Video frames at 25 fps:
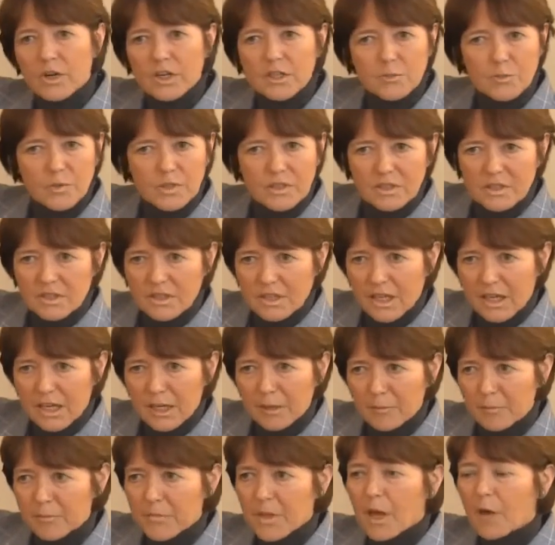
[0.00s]
worked with,
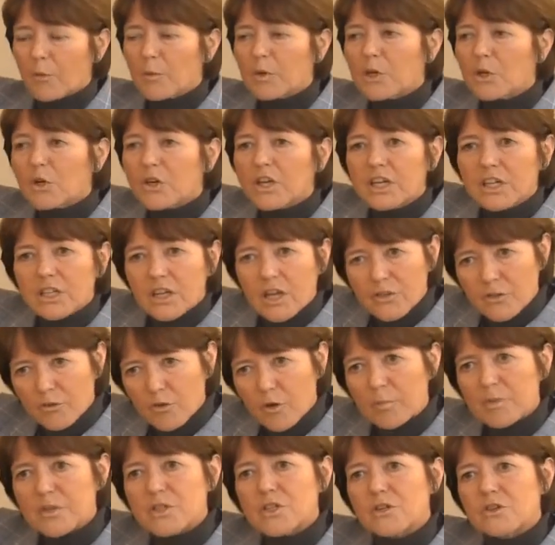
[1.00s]
we're looking at
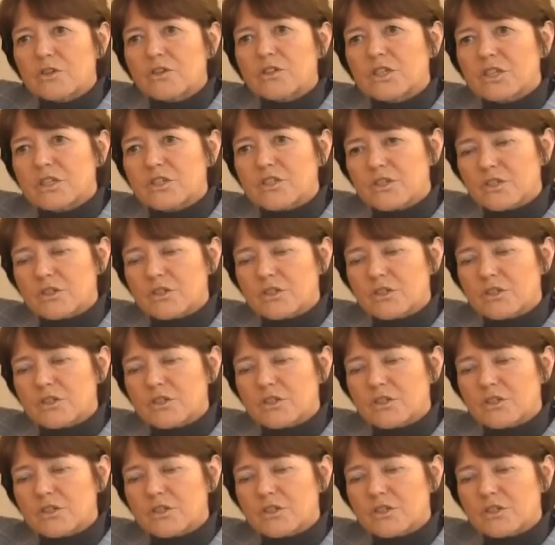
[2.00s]
other opportunities